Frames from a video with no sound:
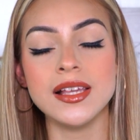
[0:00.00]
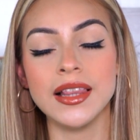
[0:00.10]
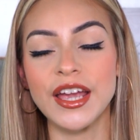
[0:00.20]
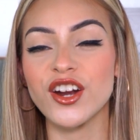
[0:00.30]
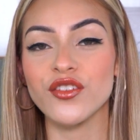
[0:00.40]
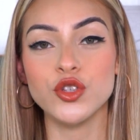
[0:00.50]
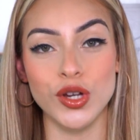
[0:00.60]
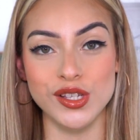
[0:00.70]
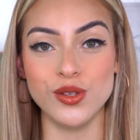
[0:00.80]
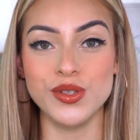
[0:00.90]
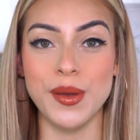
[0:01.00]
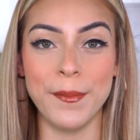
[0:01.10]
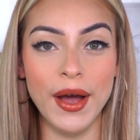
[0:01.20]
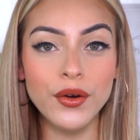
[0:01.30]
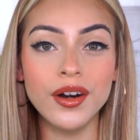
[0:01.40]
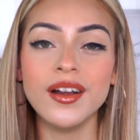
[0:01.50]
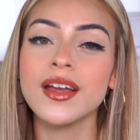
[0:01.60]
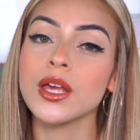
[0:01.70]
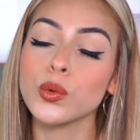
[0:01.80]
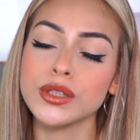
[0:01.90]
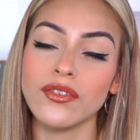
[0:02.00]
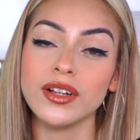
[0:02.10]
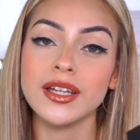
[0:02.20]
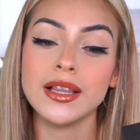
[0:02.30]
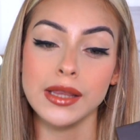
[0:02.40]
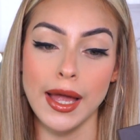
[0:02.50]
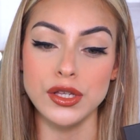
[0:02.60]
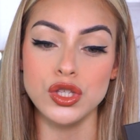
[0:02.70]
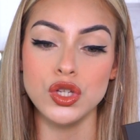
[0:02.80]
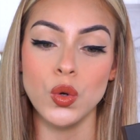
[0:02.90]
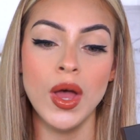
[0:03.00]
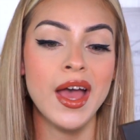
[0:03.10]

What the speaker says: layer of translucent powder, it will definitely last you.